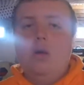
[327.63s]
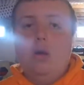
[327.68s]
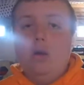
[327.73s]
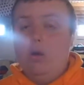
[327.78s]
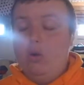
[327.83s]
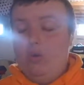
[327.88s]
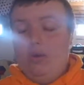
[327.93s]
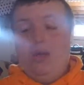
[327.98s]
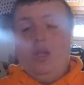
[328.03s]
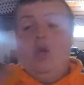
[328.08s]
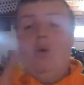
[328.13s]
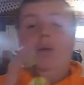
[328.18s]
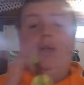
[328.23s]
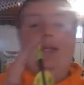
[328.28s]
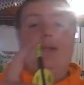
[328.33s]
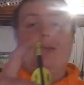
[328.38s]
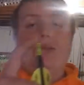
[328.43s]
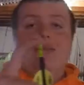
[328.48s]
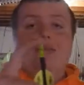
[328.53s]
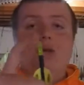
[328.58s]
Don't really know what
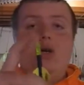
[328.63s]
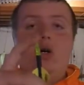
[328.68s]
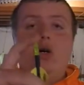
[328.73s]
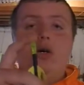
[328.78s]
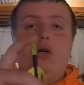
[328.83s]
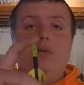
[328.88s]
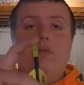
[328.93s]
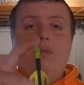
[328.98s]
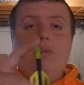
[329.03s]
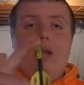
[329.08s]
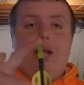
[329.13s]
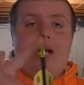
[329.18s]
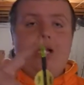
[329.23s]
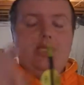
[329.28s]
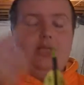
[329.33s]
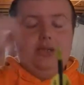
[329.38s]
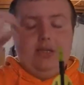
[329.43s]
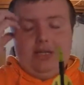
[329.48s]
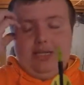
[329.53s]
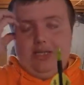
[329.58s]
this is called.
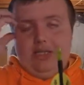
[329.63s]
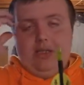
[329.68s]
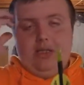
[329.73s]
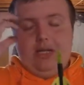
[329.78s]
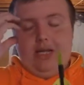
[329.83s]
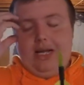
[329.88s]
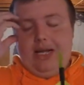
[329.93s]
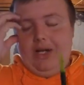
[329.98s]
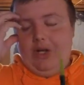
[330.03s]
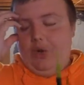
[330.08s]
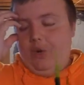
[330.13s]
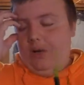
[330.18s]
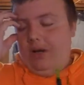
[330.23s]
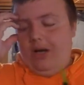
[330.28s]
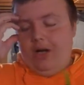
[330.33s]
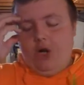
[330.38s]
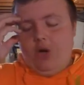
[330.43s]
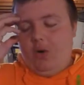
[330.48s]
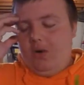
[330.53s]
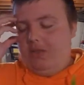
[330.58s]
I
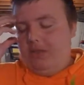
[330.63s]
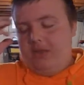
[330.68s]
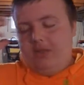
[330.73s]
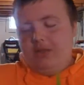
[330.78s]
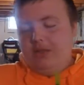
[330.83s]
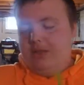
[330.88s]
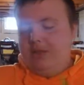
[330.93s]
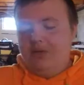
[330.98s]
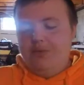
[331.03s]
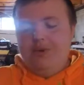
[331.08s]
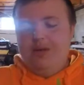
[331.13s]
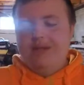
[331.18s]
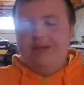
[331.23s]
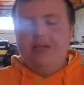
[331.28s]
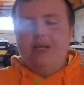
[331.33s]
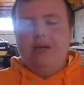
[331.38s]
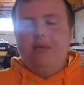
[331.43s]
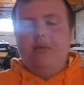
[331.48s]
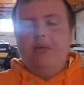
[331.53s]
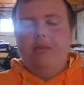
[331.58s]
know it, but it just
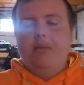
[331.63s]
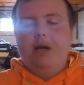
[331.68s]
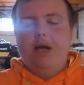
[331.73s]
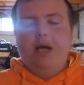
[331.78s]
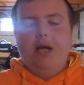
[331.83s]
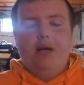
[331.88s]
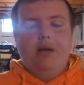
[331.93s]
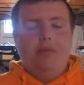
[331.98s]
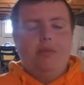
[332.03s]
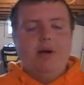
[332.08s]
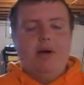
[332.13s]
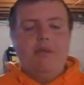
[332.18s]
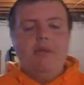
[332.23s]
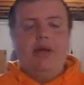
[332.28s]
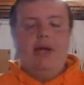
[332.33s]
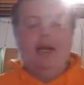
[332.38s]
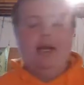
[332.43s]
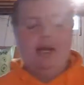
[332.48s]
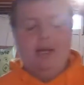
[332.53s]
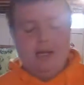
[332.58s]
erased out of my mind. My
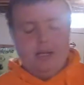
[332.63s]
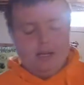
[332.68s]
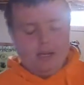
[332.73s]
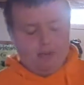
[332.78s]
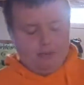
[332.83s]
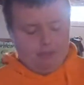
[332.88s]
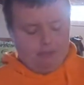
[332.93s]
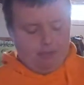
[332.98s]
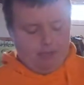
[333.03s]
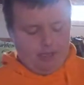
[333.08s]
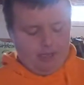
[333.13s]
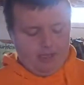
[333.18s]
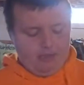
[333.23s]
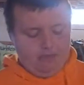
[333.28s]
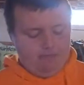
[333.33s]
bad. But